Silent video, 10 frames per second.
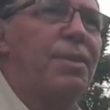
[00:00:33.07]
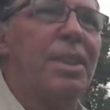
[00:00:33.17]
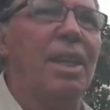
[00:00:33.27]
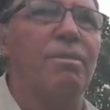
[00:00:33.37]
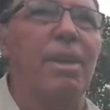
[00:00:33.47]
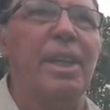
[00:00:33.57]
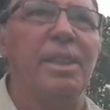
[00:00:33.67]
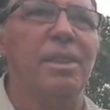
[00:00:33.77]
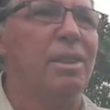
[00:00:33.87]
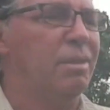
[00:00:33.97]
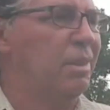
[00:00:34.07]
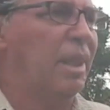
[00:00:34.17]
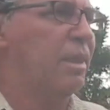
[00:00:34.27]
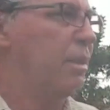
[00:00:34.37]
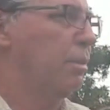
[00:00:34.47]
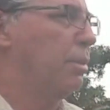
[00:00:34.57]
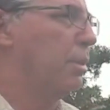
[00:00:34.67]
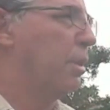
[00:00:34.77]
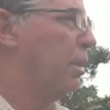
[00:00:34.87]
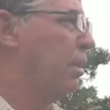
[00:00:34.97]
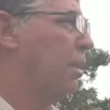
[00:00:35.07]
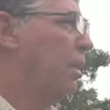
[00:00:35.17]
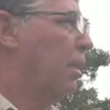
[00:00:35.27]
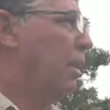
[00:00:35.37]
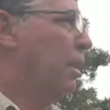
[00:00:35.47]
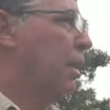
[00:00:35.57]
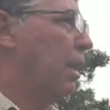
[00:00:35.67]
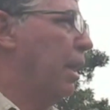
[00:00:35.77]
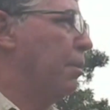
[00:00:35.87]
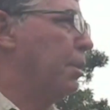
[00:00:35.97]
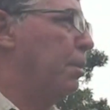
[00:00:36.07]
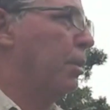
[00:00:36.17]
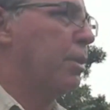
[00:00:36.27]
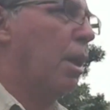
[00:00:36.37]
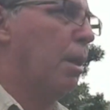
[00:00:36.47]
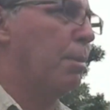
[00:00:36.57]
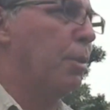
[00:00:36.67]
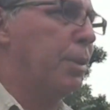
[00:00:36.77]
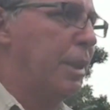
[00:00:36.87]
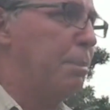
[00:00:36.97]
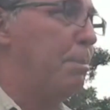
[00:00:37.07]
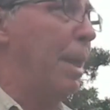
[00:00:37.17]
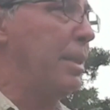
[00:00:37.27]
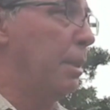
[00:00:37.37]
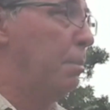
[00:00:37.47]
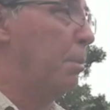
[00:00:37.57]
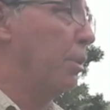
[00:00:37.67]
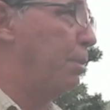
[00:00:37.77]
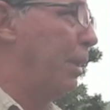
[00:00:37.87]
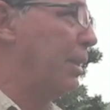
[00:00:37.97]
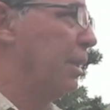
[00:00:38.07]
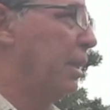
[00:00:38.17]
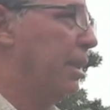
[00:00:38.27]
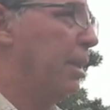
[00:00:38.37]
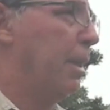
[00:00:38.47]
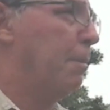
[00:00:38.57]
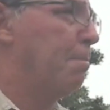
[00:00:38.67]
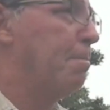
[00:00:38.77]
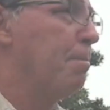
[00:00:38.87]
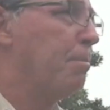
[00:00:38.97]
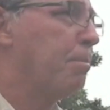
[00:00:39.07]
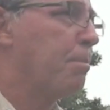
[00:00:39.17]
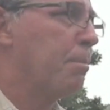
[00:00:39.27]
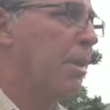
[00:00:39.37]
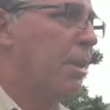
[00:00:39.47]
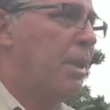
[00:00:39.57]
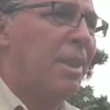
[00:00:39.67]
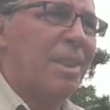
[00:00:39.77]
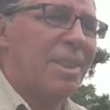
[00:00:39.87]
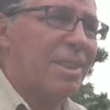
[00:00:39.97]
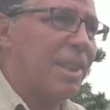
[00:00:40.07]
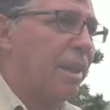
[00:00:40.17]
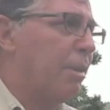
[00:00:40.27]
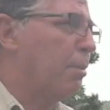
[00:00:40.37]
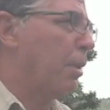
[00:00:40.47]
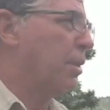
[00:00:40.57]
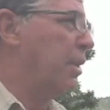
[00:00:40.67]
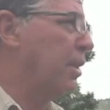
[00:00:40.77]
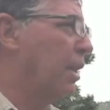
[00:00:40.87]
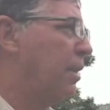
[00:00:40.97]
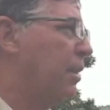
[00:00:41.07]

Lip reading: If they get rained, yeah, they'll just collapse, but cardboard is better, much better than the styro boxes.